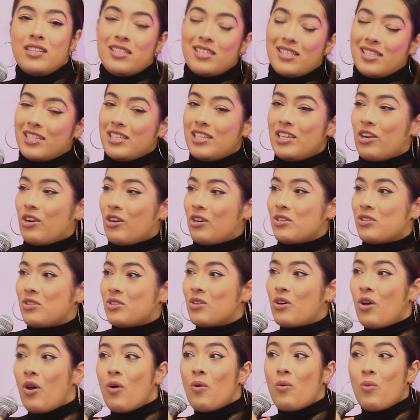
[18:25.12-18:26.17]
these go sneakers
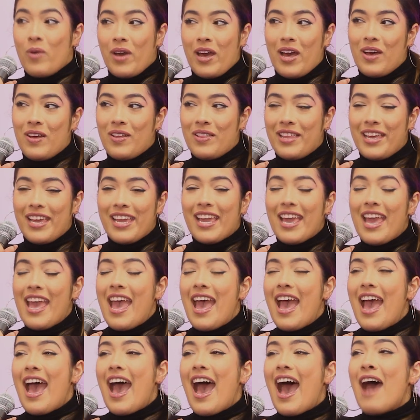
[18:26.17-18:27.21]
together. go well like
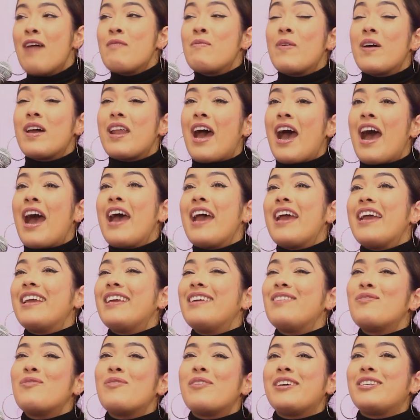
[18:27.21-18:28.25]
yeah uh, but
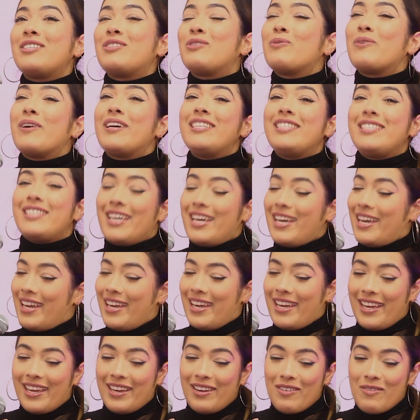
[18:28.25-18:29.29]
I wish one
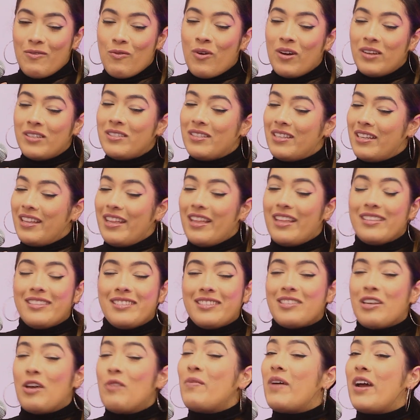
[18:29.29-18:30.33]
day one
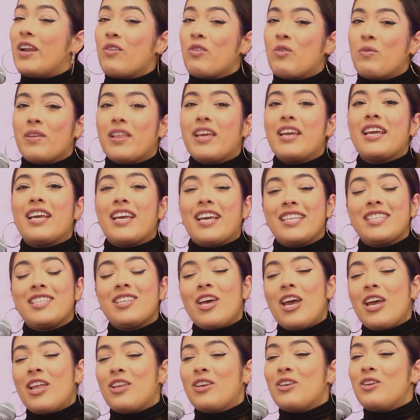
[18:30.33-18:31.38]
somebody would be like,
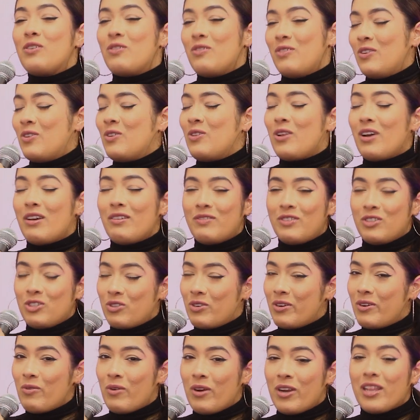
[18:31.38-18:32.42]
Delilah, you you love
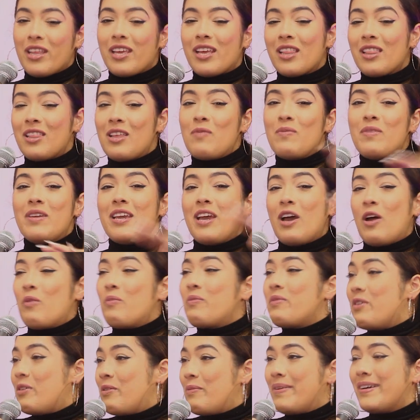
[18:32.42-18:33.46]
streetwear, like let me
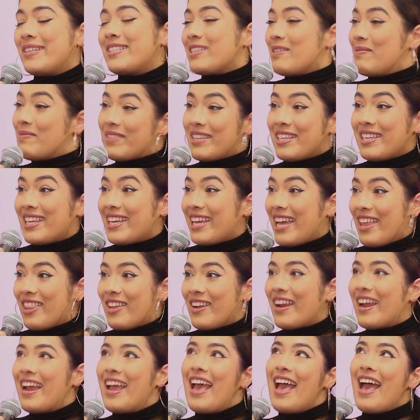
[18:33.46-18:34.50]
help you put something
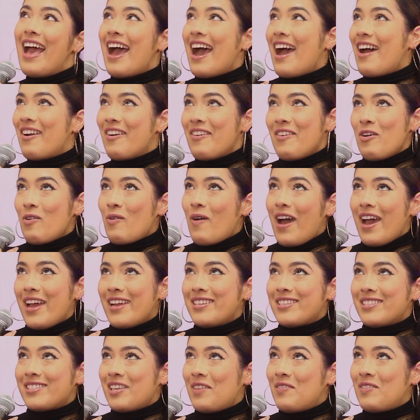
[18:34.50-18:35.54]
together. yeah. I don't know why I
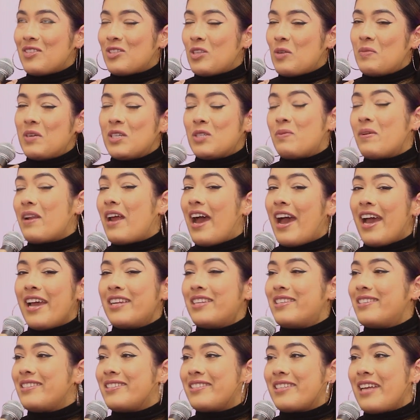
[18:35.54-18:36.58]
just love it so much, but I
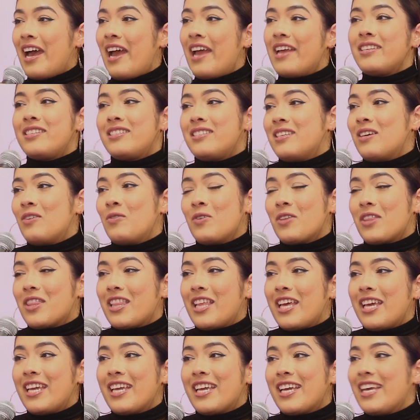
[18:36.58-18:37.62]
just I stick with
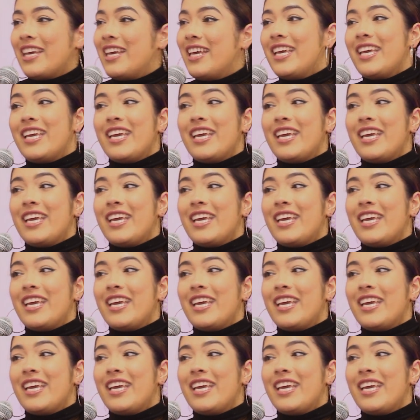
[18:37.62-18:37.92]
like